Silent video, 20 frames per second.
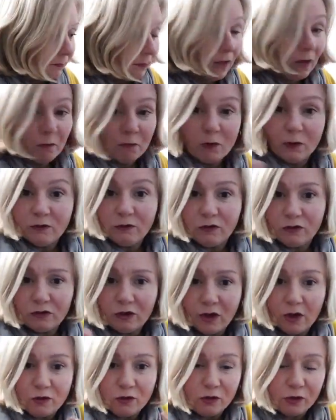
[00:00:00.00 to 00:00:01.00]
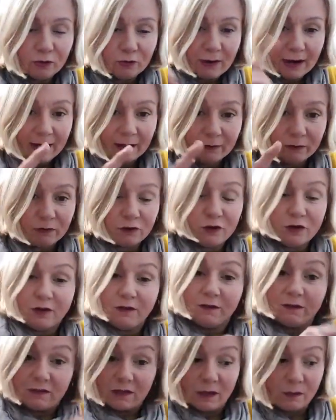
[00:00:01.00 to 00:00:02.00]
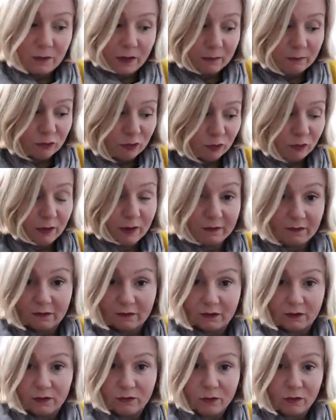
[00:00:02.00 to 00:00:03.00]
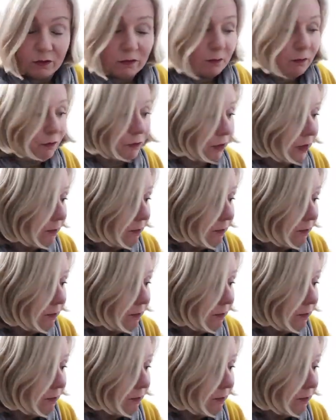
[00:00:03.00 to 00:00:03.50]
I'm going to turn you around so you can see what I'm doing, because I'm going to do some free